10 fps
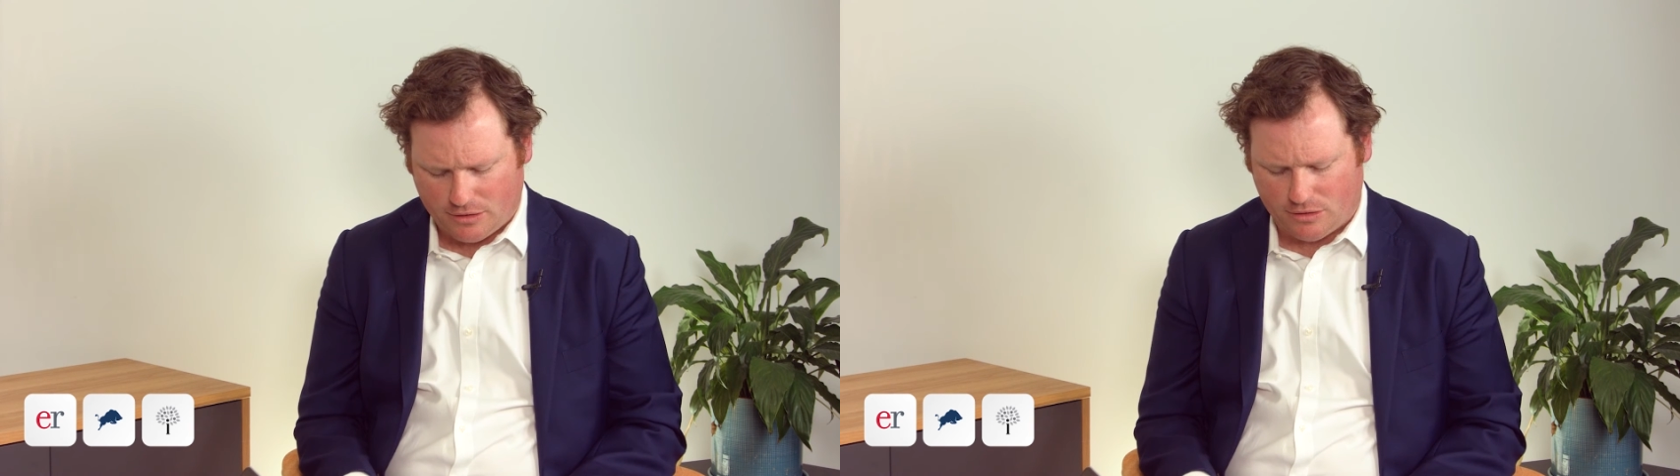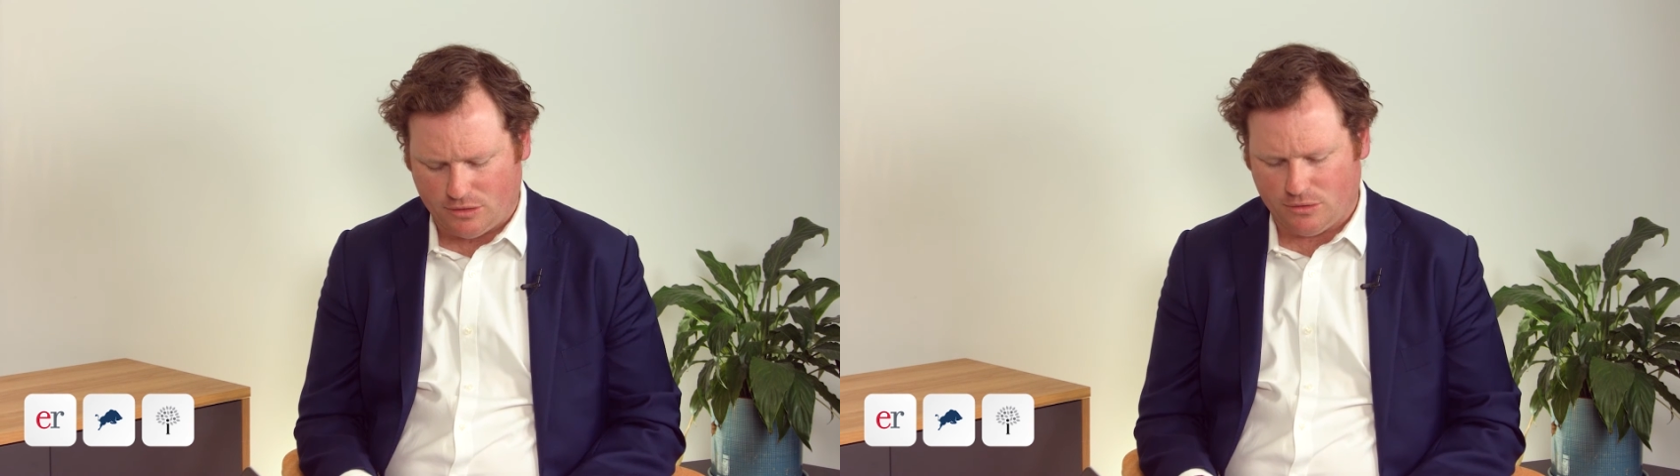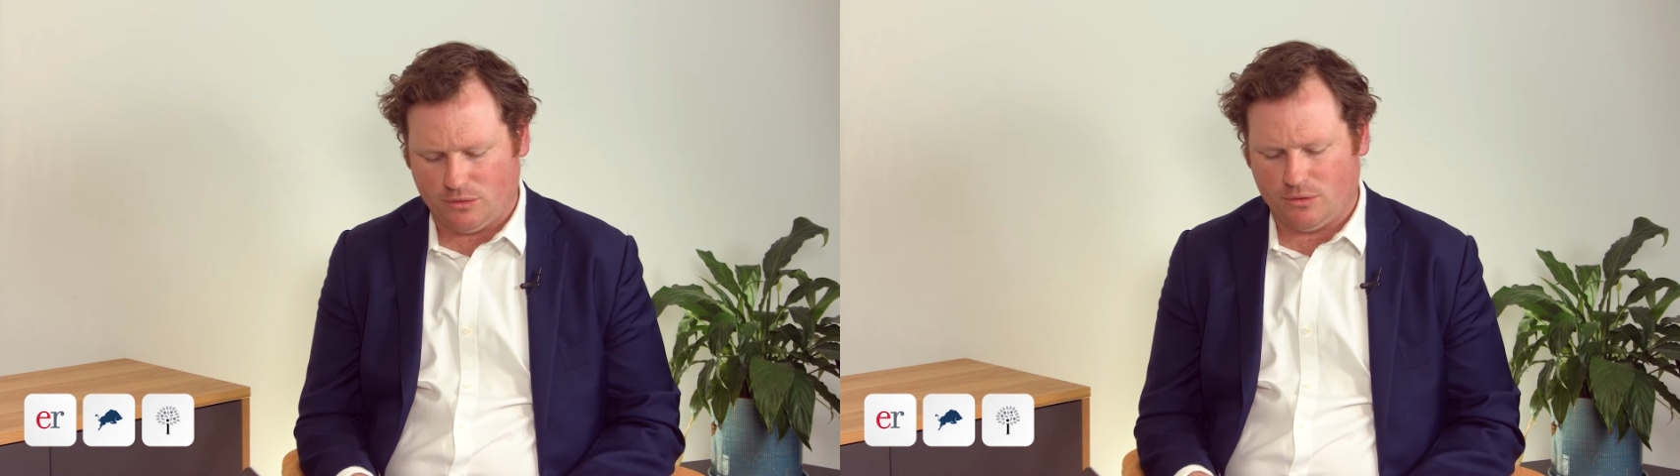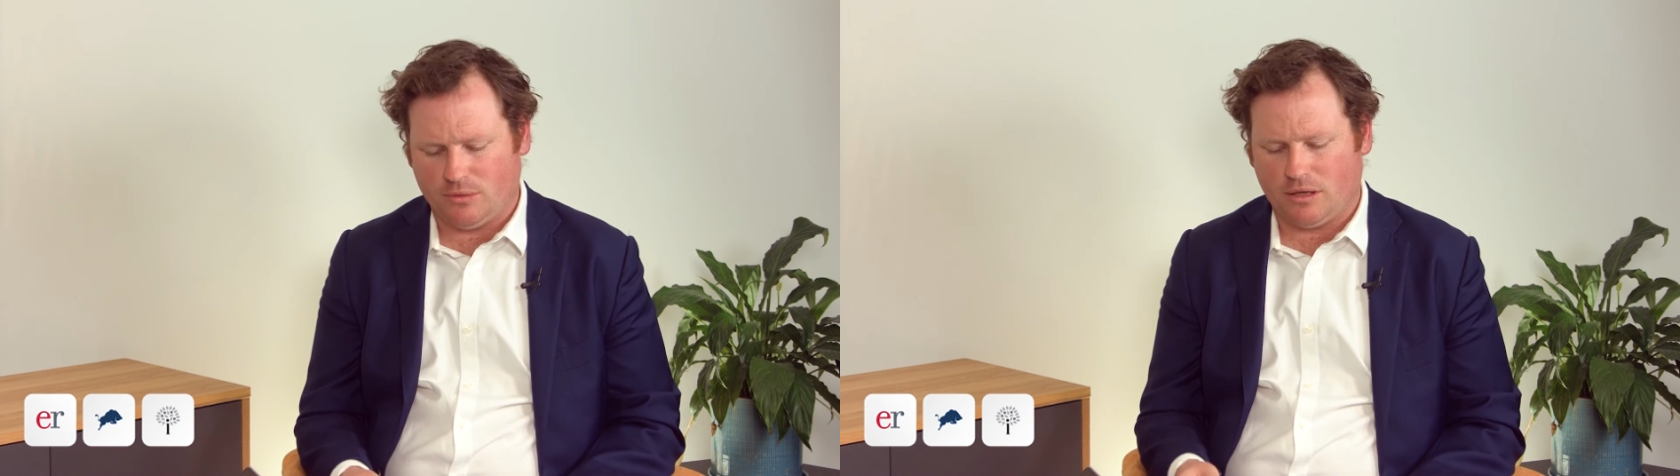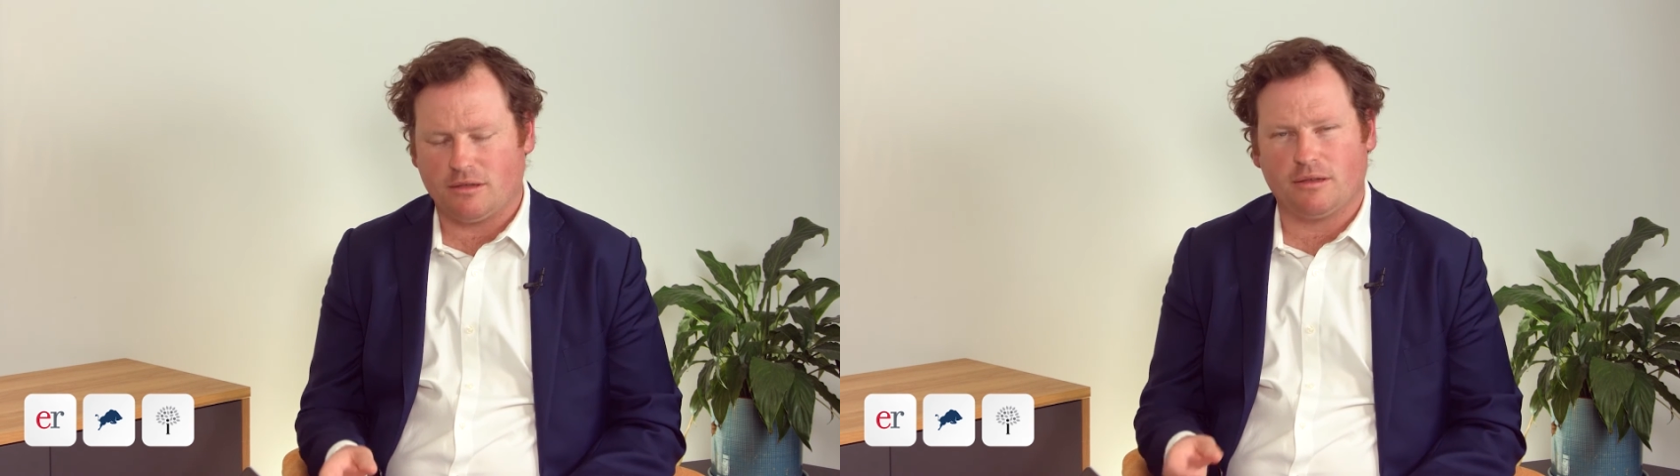
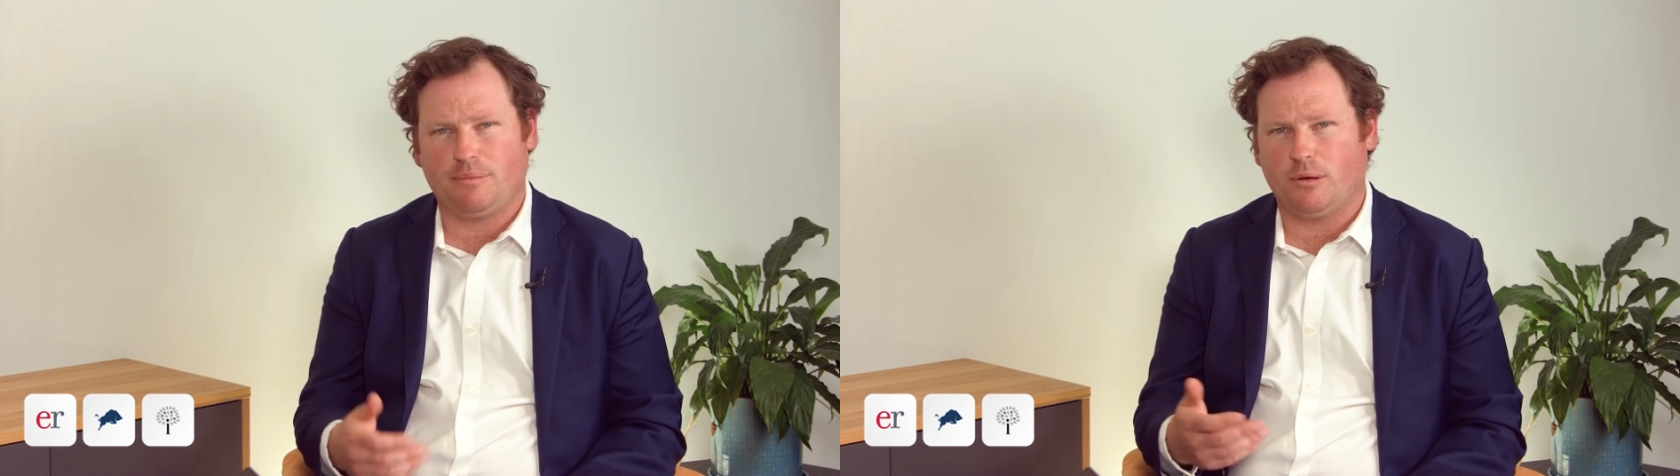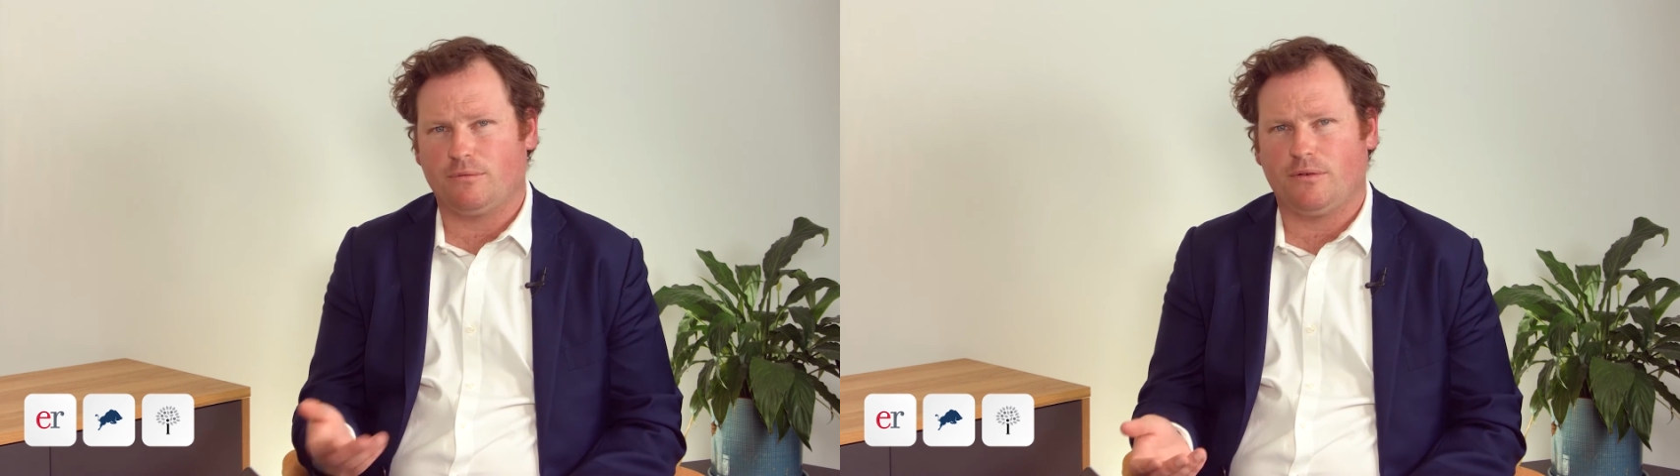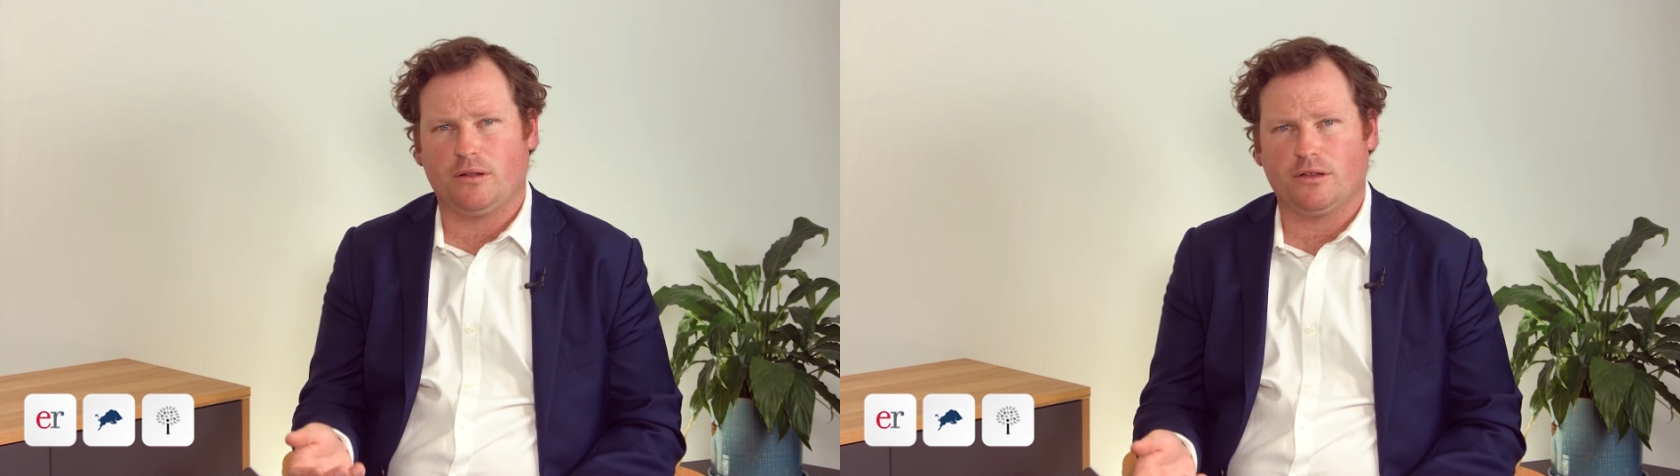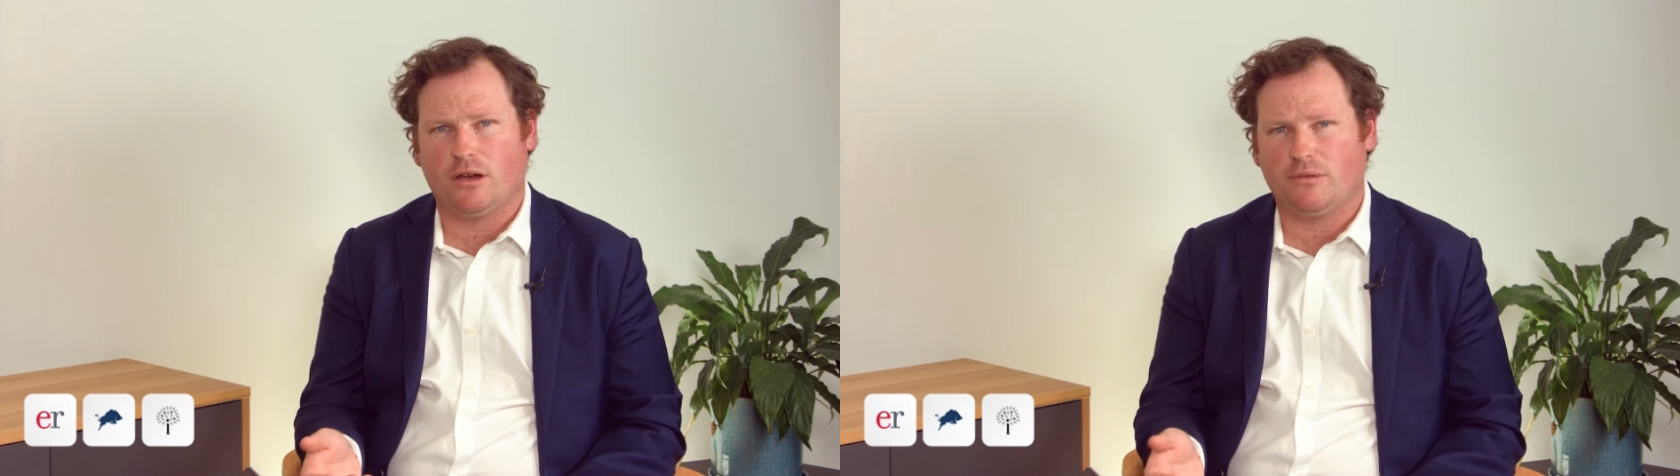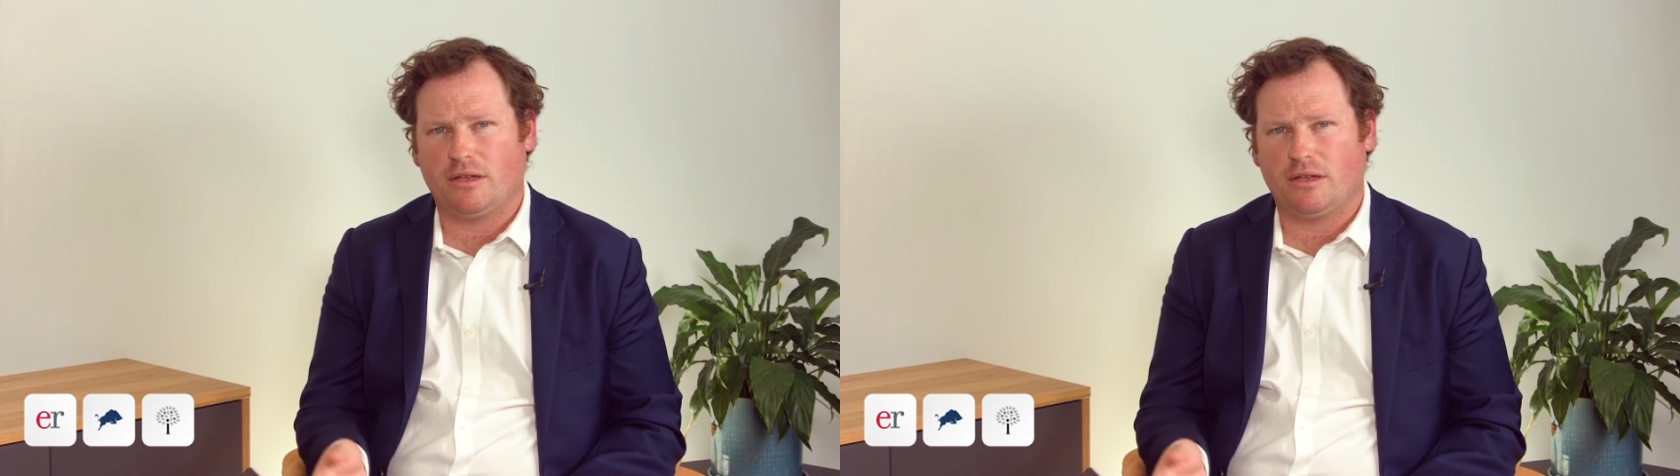to a portfolio